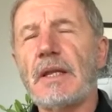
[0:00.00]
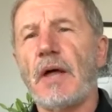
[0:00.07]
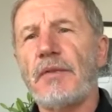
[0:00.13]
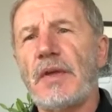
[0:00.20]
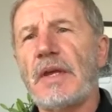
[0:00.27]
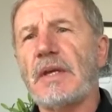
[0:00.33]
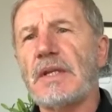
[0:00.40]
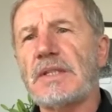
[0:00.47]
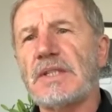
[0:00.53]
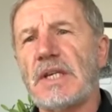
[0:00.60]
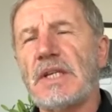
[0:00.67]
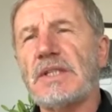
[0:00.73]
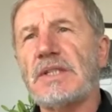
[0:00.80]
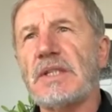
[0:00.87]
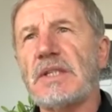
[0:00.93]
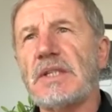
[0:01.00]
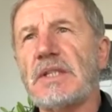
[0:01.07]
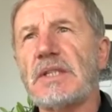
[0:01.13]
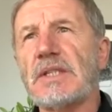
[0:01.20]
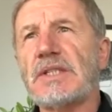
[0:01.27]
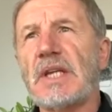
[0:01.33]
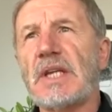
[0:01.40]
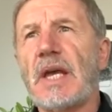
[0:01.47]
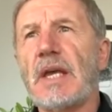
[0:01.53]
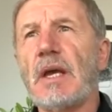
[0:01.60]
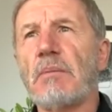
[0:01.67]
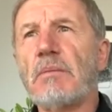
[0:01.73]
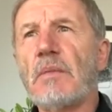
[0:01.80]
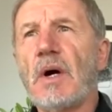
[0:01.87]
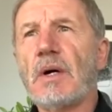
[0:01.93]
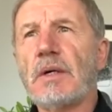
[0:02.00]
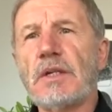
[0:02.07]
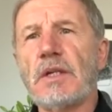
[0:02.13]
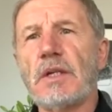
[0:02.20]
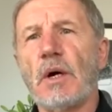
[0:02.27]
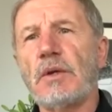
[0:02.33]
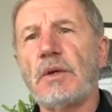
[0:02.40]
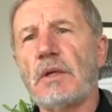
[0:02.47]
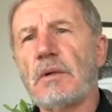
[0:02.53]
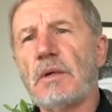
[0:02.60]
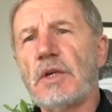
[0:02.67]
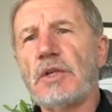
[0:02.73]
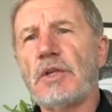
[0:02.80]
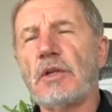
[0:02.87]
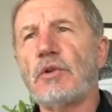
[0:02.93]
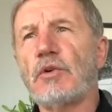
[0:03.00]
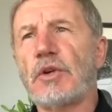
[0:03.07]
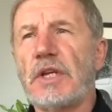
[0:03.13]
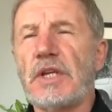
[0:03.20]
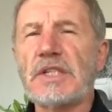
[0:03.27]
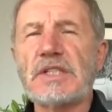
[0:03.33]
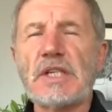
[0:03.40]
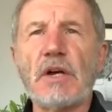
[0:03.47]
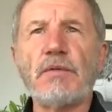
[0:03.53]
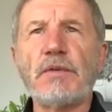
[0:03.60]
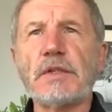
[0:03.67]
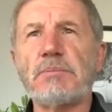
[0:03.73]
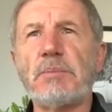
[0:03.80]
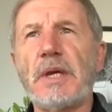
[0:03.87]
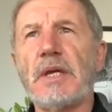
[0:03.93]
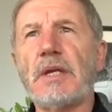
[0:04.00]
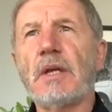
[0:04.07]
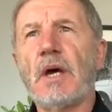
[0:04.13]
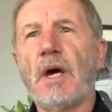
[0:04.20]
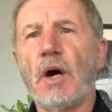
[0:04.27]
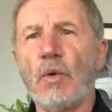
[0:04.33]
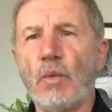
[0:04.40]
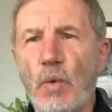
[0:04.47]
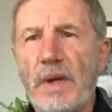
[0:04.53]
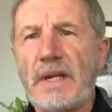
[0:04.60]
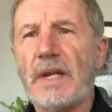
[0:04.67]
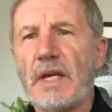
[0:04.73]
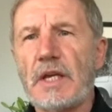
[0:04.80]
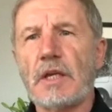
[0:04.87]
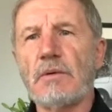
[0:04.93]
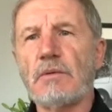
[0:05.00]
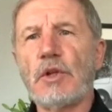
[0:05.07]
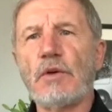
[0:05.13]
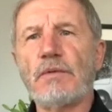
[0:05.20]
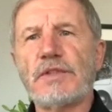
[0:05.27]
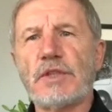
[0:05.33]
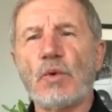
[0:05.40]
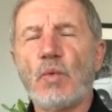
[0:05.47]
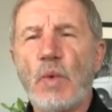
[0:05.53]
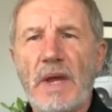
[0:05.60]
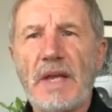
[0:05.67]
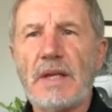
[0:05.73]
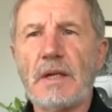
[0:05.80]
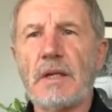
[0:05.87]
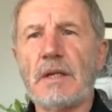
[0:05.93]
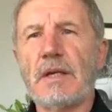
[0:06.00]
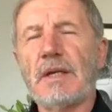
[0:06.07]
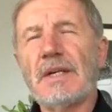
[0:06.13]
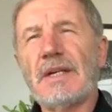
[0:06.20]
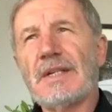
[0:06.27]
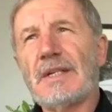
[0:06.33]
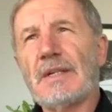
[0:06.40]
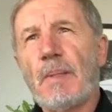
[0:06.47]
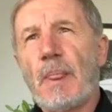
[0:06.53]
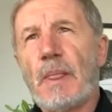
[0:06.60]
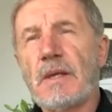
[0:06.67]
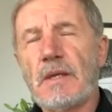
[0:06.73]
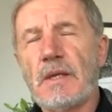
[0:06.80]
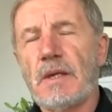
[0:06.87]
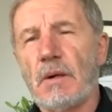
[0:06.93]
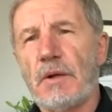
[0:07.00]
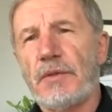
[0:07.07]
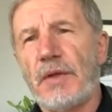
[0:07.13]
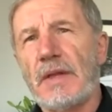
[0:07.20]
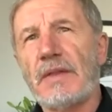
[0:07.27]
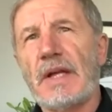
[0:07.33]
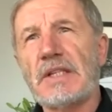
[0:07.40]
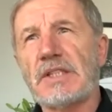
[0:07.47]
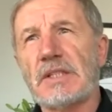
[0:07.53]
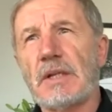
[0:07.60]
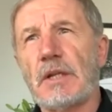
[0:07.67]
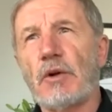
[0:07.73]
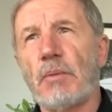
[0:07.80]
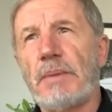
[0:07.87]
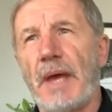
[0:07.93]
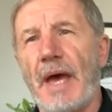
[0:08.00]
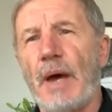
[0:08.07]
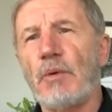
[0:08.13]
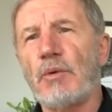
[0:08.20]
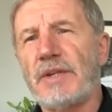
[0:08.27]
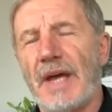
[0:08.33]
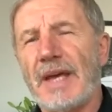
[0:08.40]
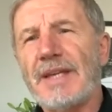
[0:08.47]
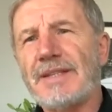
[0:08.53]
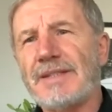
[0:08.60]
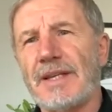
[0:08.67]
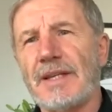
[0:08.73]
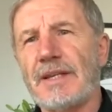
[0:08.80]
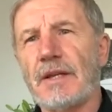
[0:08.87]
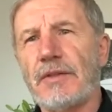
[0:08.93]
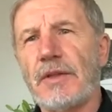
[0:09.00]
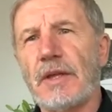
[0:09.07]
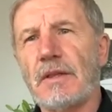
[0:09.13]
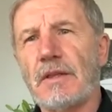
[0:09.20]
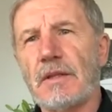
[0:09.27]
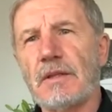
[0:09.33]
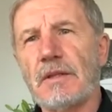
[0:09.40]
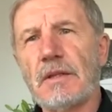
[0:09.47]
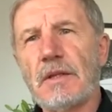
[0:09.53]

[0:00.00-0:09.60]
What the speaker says: I think it's easy to say, you know, you look at yourself as being a winner. You love to win. And, you know, I think that's a little bit outdated. I think that